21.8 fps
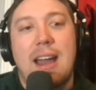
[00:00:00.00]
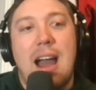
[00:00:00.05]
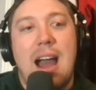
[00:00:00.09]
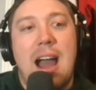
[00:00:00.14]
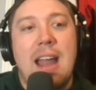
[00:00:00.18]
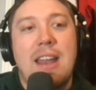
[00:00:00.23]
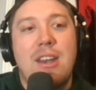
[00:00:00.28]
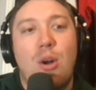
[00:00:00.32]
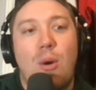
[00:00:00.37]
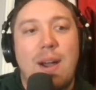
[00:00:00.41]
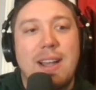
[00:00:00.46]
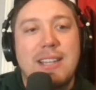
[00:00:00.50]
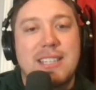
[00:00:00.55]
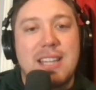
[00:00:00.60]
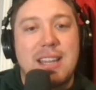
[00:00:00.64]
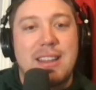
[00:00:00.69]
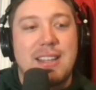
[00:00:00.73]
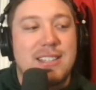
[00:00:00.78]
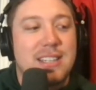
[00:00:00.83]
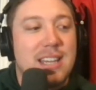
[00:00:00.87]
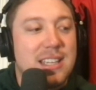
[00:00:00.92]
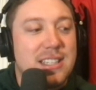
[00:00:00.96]
I know I
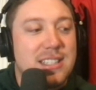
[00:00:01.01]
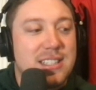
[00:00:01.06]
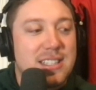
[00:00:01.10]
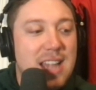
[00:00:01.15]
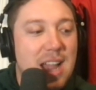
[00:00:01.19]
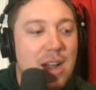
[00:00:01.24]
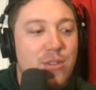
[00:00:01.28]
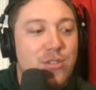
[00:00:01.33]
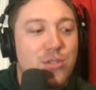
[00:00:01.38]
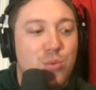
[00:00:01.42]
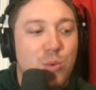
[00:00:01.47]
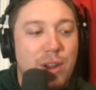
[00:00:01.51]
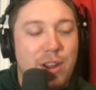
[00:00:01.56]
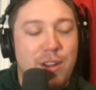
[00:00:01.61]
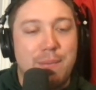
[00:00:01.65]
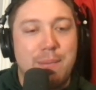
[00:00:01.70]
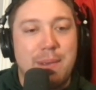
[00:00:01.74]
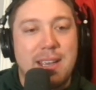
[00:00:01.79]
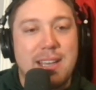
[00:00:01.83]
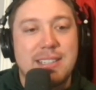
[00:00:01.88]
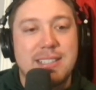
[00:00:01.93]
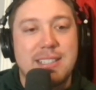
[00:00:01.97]
said this. It sounds weird
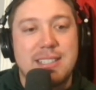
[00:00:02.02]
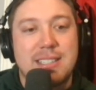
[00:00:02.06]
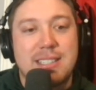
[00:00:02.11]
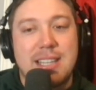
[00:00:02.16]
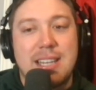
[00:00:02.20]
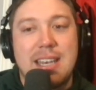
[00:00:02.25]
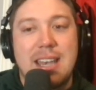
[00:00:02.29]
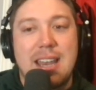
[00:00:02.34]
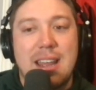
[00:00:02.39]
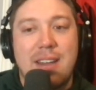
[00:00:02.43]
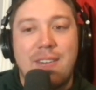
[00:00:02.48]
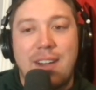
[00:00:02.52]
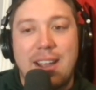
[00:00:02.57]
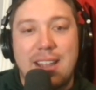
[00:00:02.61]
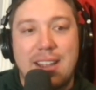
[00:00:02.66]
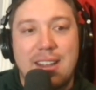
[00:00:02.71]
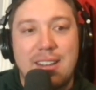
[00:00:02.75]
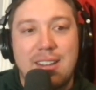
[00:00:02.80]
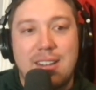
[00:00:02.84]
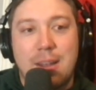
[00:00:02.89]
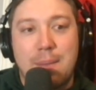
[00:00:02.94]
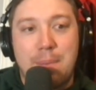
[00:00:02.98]
because it's
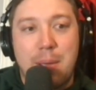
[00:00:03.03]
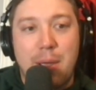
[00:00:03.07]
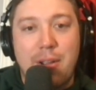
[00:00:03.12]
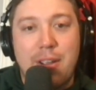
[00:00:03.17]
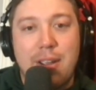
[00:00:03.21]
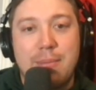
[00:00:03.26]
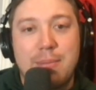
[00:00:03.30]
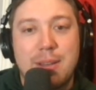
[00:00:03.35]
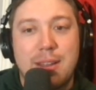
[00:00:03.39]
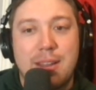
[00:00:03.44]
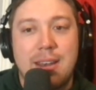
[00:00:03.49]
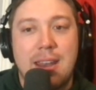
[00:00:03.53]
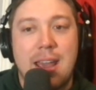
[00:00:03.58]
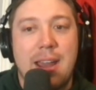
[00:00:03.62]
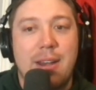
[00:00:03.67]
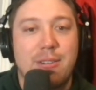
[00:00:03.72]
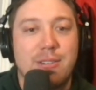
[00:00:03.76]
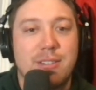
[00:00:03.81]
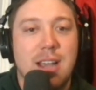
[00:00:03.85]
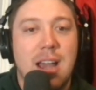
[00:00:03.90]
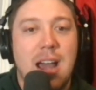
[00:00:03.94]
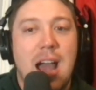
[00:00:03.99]
comparing him to the
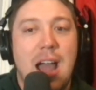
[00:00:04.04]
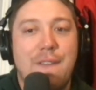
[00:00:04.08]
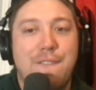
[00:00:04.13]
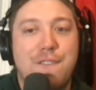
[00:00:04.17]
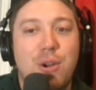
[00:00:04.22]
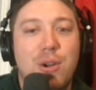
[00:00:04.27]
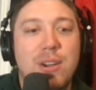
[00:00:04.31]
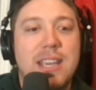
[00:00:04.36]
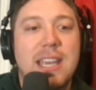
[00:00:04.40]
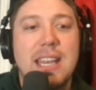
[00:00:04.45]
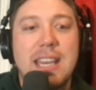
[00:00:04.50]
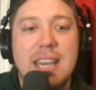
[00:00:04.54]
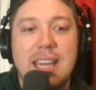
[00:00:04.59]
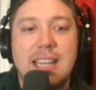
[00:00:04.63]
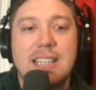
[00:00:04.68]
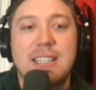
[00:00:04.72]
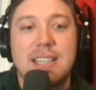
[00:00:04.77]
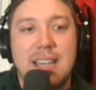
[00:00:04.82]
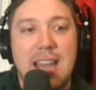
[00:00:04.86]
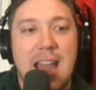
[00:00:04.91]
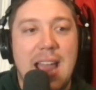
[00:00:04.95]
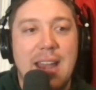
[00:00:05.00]
Niners. I feel like he
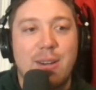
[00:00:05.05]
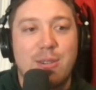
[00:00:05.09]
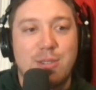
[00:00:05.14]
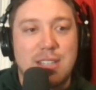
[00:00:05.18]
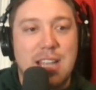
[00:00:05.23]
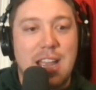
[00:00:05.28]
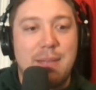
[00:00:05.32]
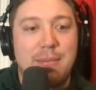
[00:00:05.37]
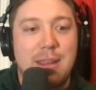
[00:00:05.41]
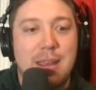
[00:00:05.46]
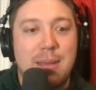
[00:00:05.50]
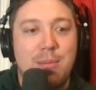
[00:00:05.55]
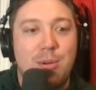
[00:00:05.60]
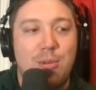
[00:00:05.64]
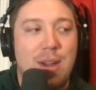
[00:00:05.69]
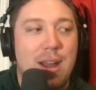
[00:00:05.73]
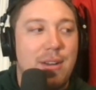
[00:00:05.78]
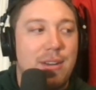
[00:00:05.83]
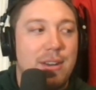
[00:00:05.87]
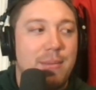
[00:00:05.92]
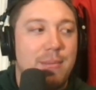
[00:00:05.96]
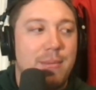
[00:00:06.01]
needs a Niners type team
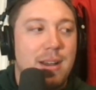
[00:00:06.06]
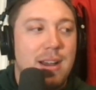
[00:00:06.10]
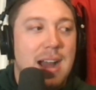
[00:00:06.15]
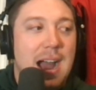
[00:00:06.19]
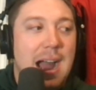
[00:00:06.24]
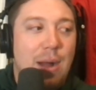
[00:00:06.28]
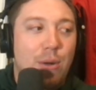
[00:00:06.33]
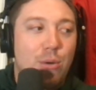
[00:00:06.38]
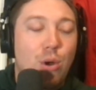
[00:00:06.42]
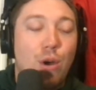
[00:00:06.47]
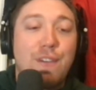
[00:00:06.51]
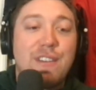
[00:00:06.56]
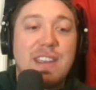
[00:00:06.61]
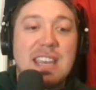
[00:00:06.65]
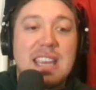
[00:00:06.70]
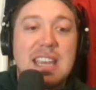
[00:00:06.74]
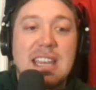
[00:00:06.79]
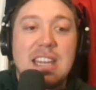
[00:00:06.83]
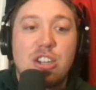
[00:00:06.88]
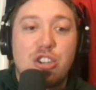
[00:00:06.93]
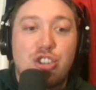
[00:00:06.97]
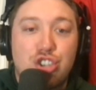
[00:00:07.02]
around him. I don't know if he
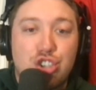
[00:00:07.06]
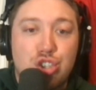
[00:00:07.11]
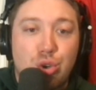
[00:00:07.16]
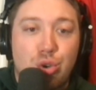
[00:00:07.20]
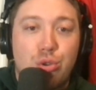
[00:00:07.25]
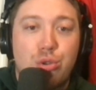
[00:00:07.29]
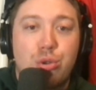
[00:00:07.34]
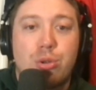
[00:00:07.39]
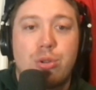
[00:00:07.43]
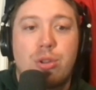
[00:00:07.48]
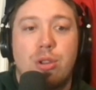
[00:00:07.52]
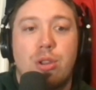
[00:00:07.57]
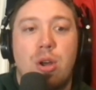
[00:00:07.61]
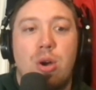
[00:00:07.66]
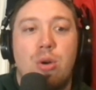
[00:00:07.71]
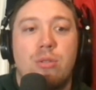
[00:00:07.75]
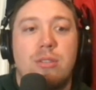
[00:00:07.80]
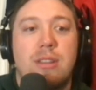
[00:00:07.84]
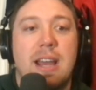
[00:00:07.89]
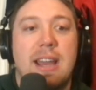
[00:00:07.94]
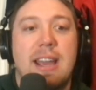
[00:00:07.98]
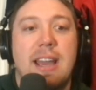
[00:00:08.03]
can shoulder the
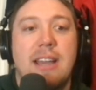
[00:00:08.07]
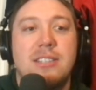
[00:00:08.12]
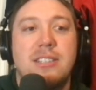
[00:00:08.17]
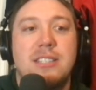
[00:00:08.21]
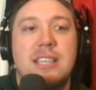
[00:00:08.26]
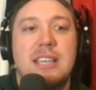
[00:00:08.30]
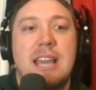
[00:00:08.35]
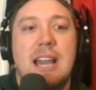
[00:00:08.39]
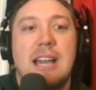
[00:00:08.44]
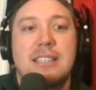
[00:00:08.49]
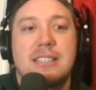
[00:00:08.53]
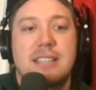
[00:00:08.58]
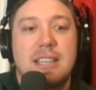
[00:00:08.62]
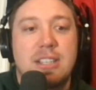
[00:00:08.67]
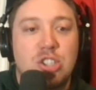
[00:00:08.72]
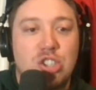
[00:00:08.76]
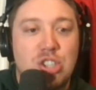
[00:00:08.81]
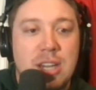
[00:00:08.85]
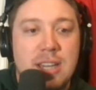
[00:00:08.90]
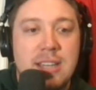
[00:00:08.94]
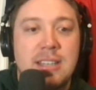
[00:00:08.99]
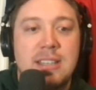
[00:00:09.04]
load like I see guys like
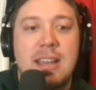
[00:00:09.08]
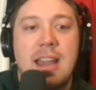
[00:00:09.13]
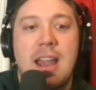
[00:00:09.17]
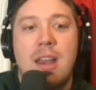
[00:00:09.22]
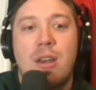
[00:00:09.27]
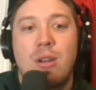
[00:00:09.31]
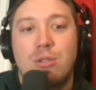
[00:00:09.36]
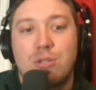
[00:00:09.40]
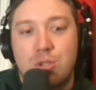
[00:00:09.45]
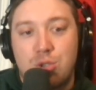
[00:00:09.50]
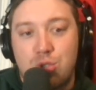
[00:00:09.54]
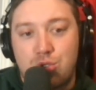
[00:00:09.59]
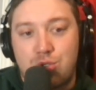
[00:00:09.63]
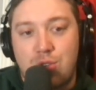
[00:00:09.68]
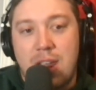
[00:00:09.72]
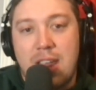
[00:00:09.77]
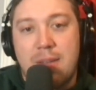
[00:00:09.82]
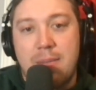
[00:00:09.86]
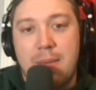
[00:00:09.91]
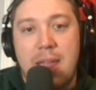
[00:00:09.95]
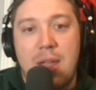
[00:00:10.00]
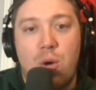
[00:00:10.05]
Jaden Daniels or
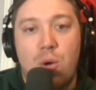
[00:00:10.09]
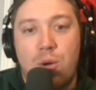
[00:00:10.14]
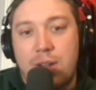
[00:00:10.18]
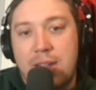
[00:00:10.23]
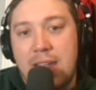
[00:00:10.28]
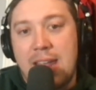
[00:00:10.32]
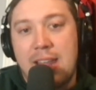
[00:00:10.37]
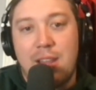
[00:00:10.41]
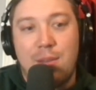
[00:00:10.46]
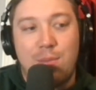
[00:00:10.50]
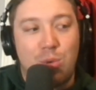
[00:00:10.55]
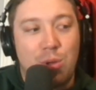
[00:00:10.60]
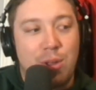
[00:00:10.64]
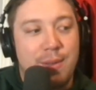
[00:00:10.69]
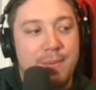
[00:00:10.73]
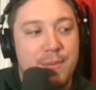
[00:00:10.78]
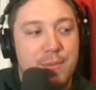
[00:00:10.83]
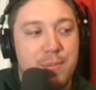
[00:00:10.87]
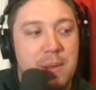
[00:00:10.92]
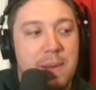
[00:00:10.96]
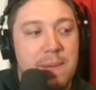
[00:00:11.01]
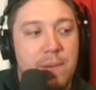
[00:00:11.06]
Drake May or Caleb
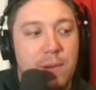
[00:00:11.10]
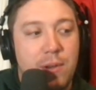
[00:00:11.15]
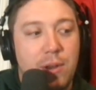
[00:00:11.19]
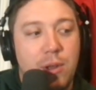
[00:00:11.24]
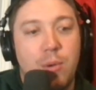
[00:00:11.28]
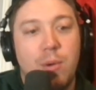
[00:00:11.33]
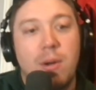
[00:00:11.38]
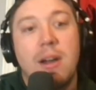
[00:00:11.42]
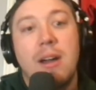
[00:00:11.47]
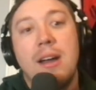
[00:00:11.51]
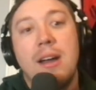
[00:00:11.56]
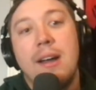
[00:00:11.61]
Williams be able to do.